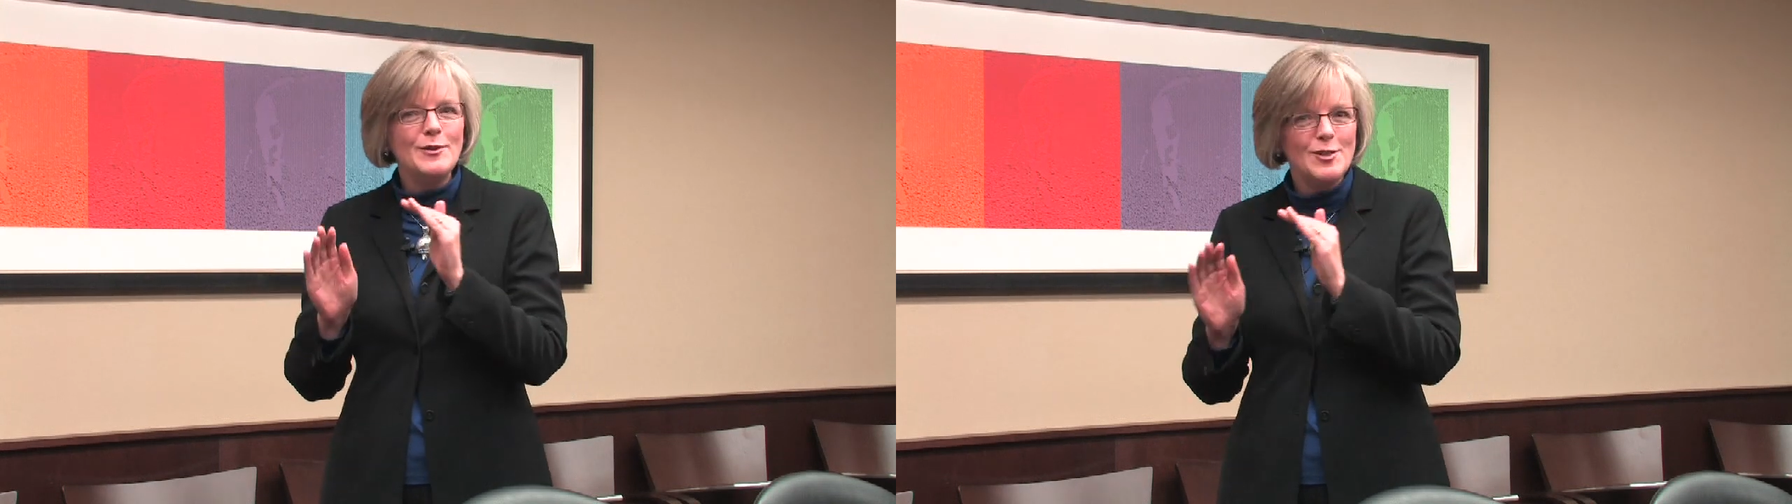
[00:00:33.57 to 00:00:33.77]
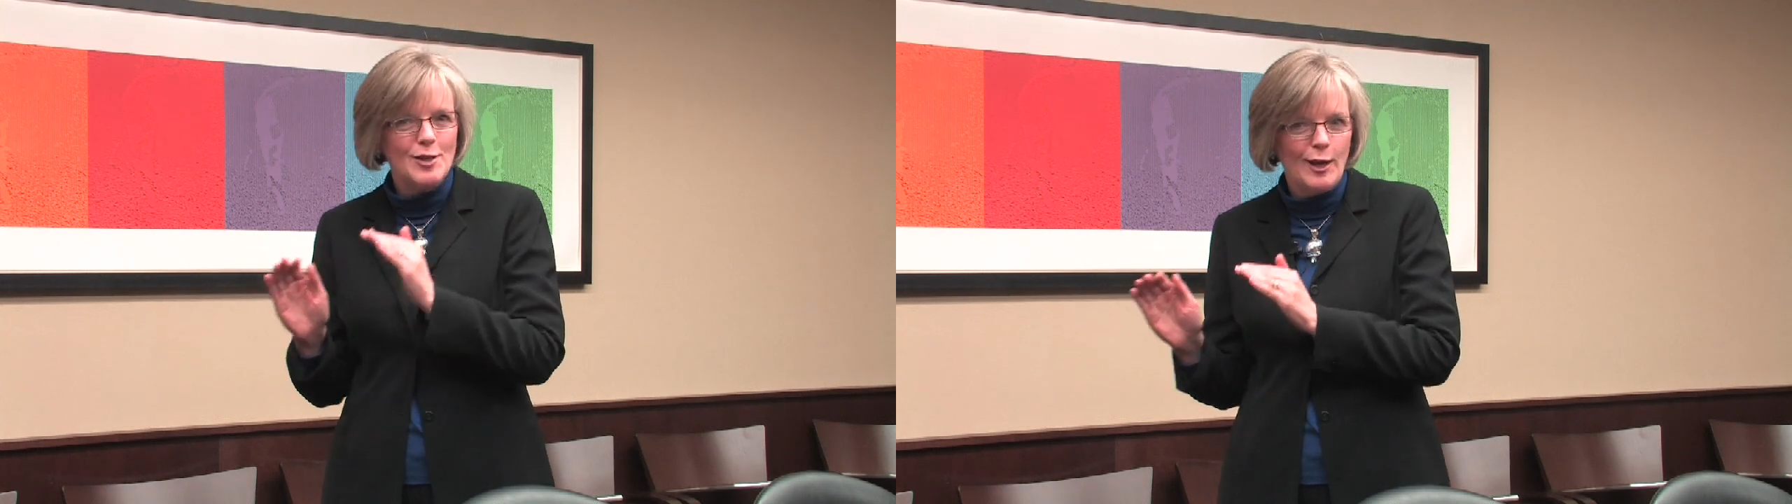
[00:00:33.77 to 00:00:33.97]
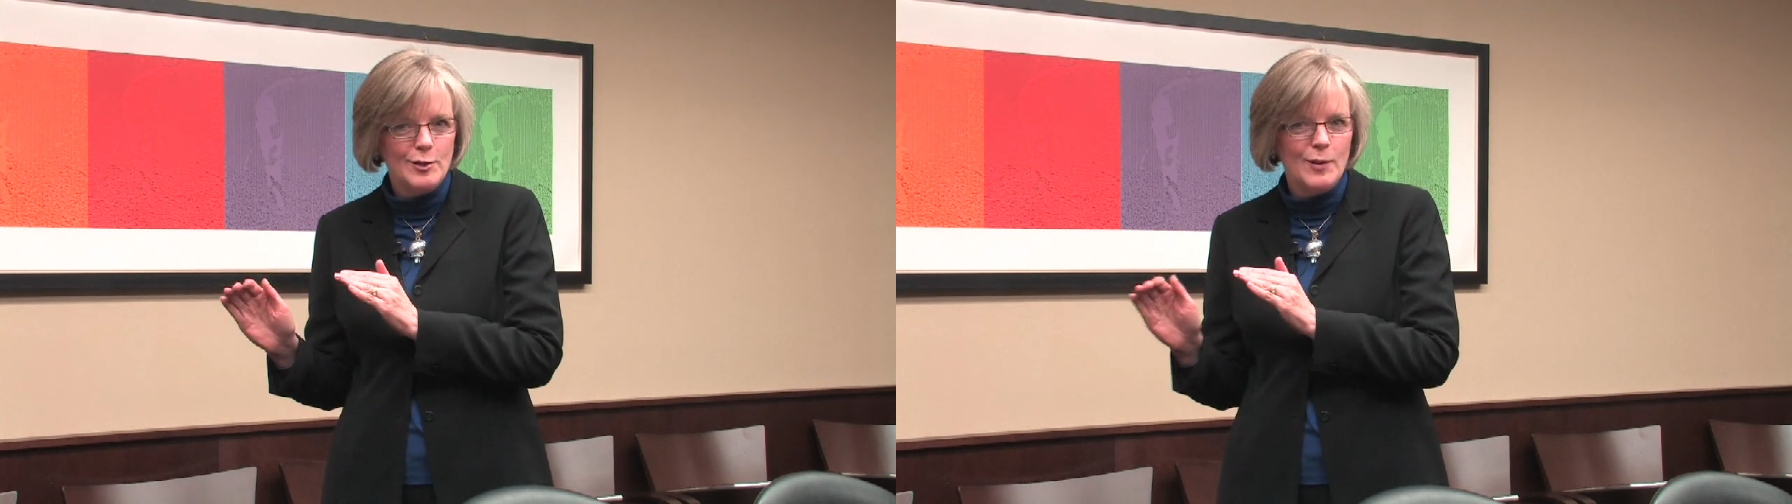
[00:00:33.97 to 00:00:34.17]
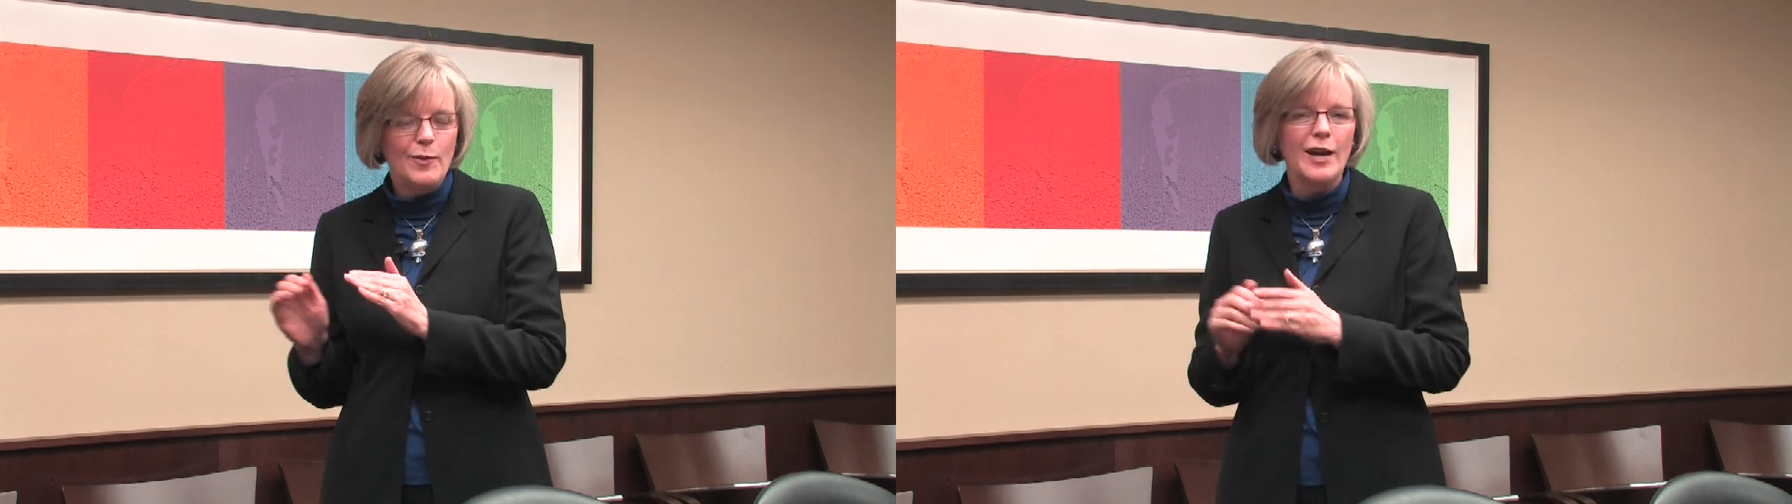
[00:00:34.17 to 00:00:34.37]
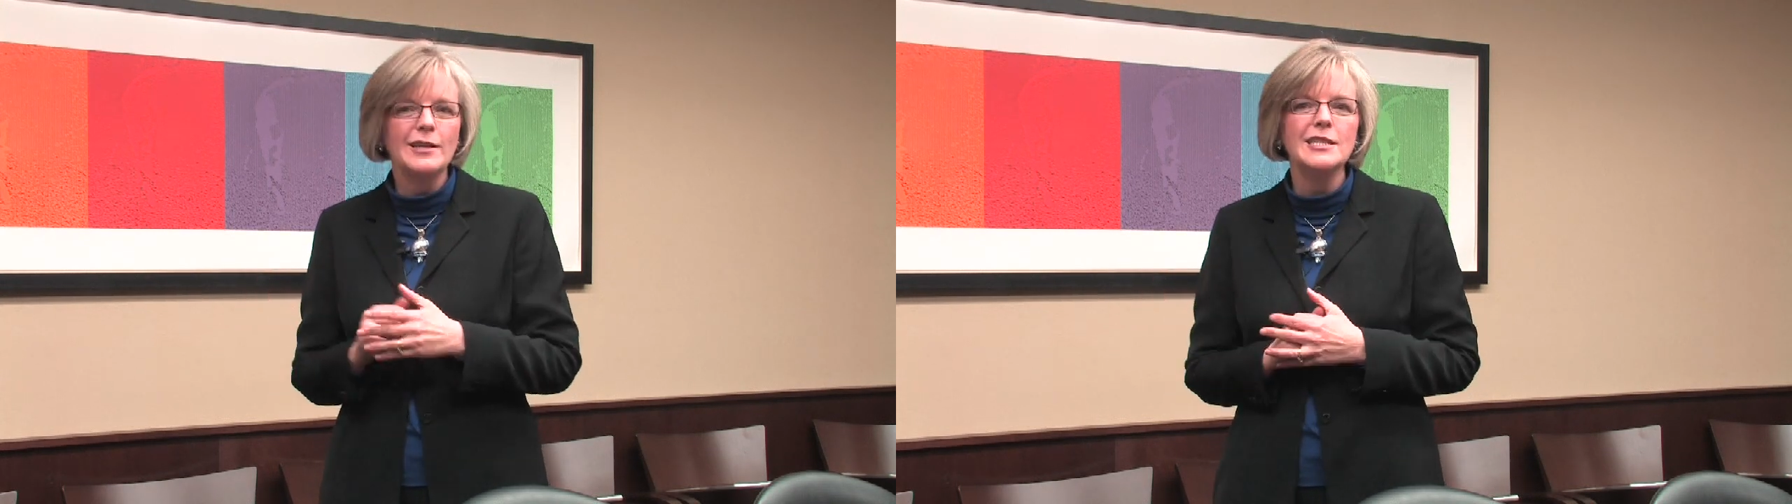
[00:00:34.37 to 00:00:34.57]
change in
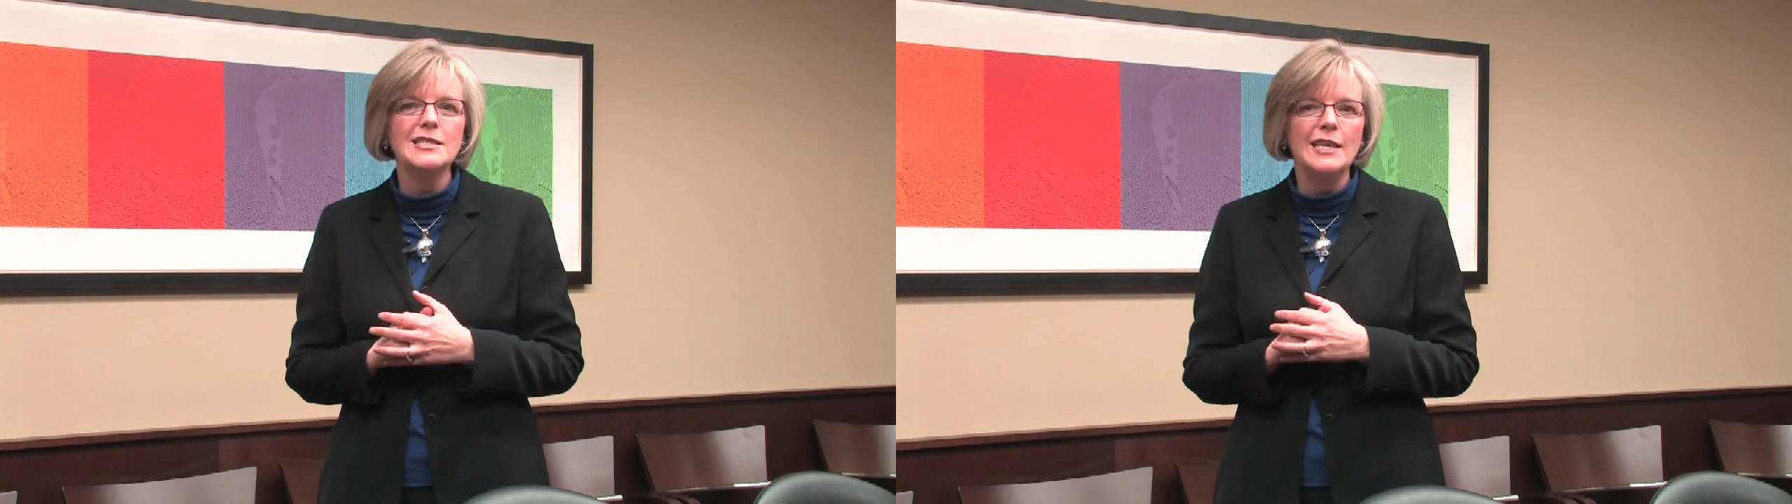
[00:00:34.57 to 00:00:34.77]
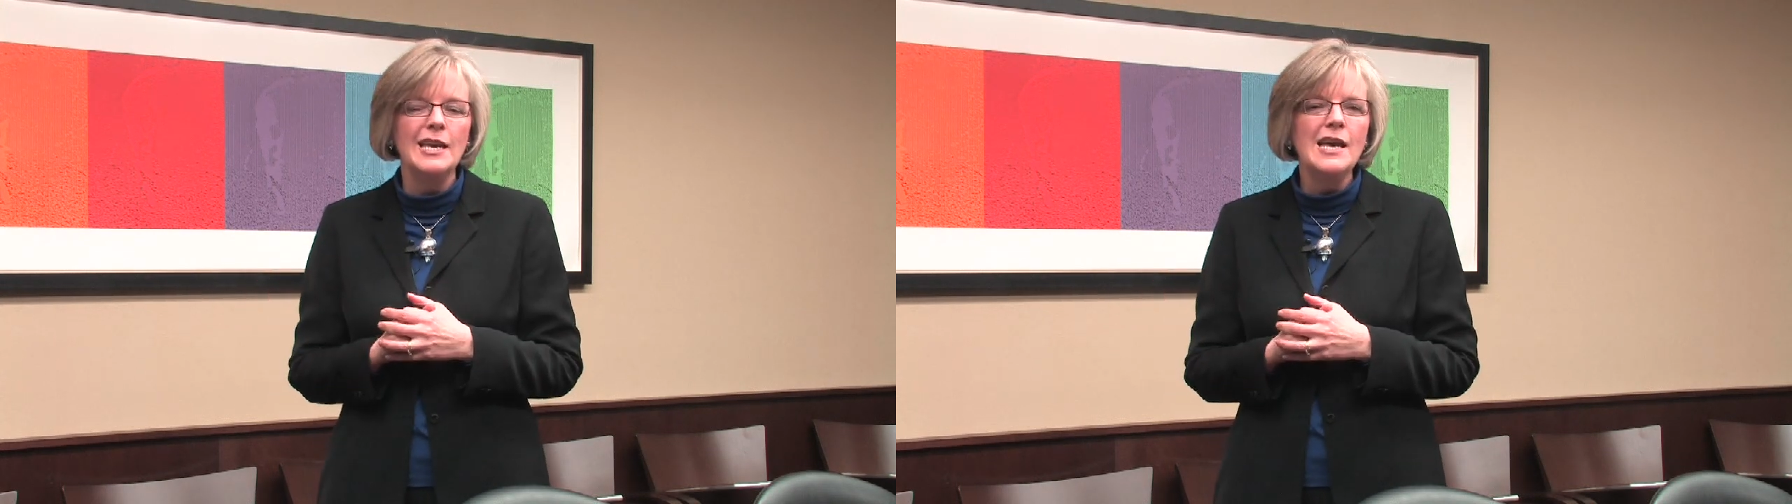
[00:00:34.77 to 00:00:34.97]
pregnancy.